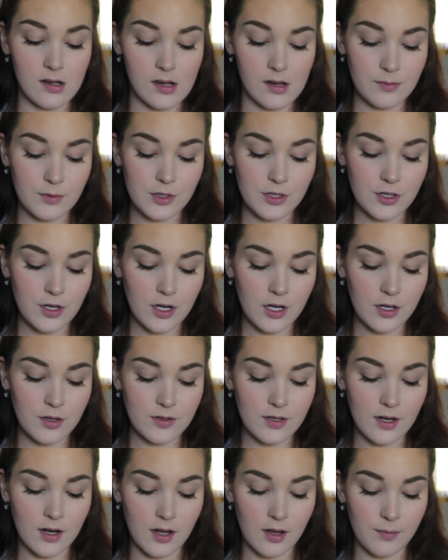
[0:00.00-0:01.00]
I'm just trying to
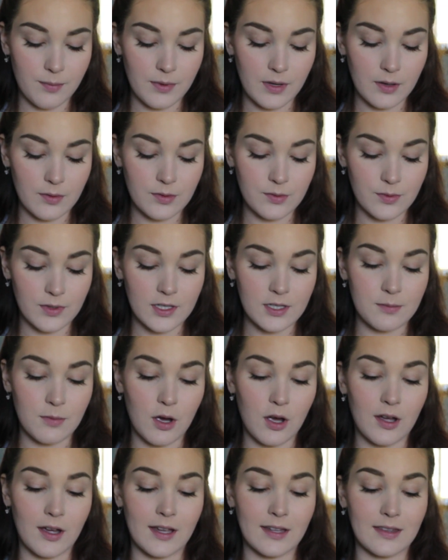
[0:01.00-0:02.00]
use it up. It was really
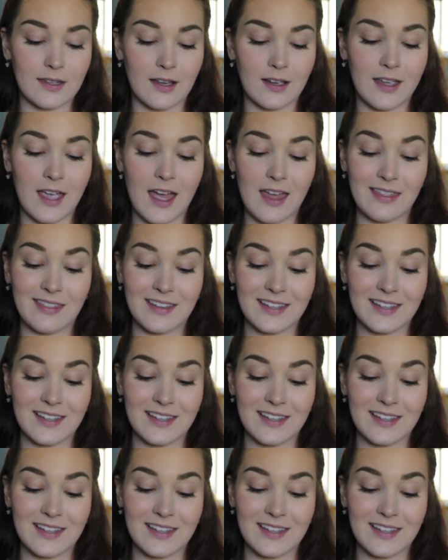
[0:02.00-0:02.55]
small, and again,